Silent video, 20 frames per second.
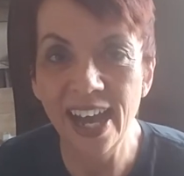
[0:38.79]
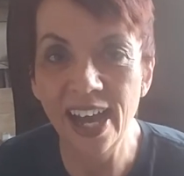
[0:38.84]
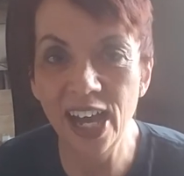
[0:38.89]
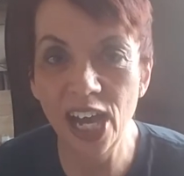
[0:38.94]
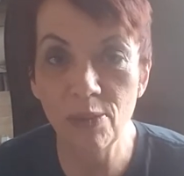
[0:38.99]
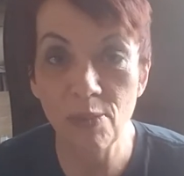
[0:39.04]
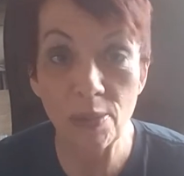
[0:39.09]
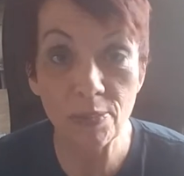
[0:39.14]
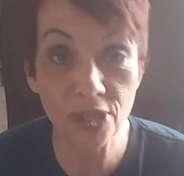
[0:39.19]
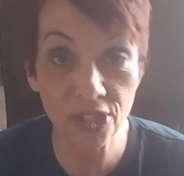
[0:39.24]

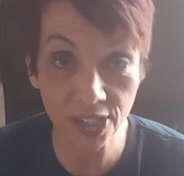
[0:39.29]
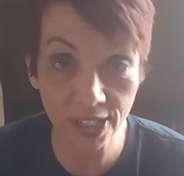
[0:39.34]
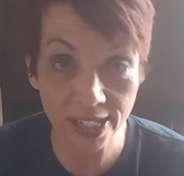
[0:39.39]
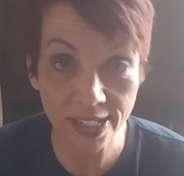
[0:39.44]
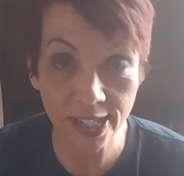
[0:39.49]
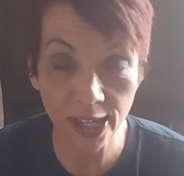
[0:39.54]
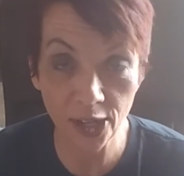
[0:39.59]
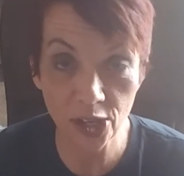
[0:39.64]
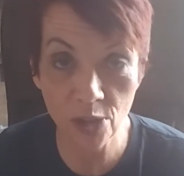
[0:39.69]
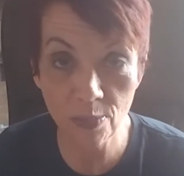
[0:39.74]
I'm just gonna
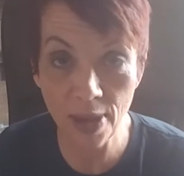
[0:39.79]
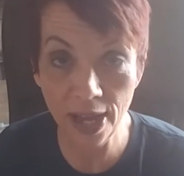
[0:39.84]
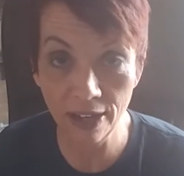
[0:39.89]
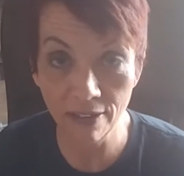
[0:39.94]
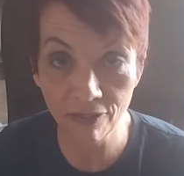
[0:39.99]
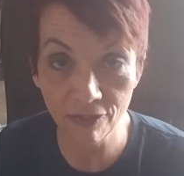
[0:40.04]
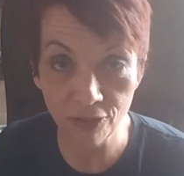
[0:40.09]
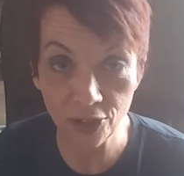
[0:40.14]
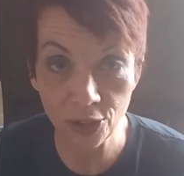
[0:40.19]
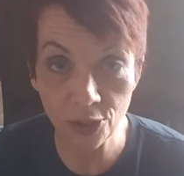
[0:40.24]
tell you about
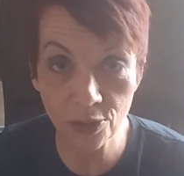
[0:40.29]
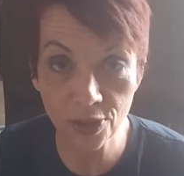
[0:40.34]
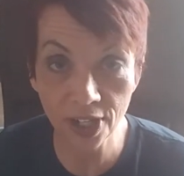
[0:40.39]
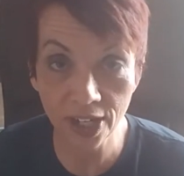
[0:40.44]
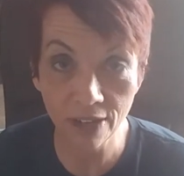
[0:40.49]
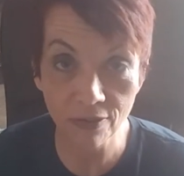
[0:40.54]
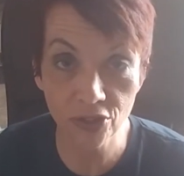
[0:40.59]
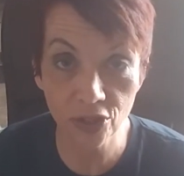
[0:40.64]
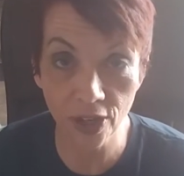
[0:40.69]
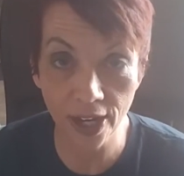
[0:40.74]
a few
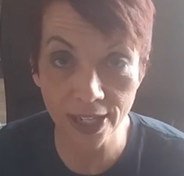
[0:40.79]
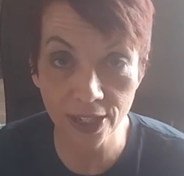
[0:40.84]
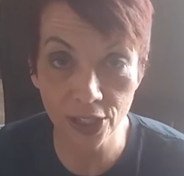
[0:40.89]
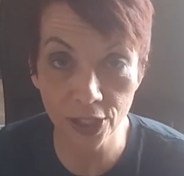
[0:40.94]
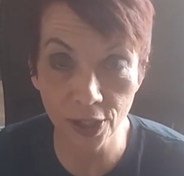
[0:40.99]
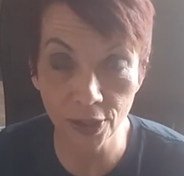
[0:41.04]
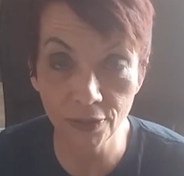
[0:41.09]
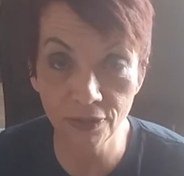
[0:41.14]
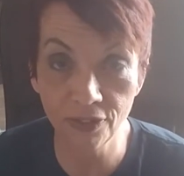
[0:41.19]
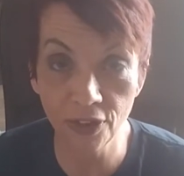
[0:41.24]
that I've tried
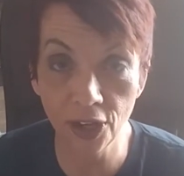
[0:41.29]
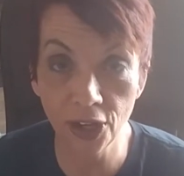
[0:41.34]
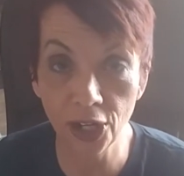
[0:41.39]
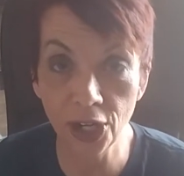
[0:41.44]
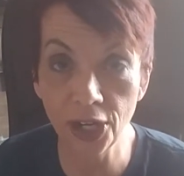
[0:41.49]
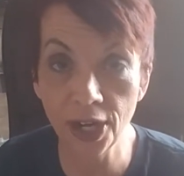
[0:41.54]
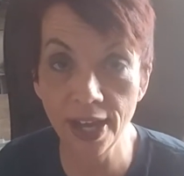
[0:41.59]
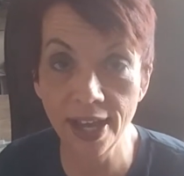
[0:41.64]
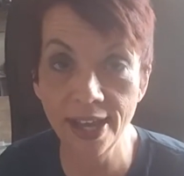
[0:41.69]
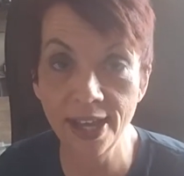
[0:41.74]
so
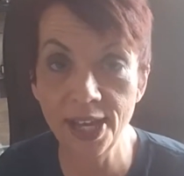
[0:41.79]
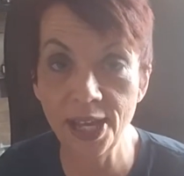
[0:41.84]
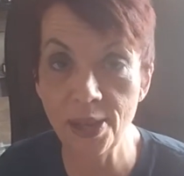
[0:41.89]
far.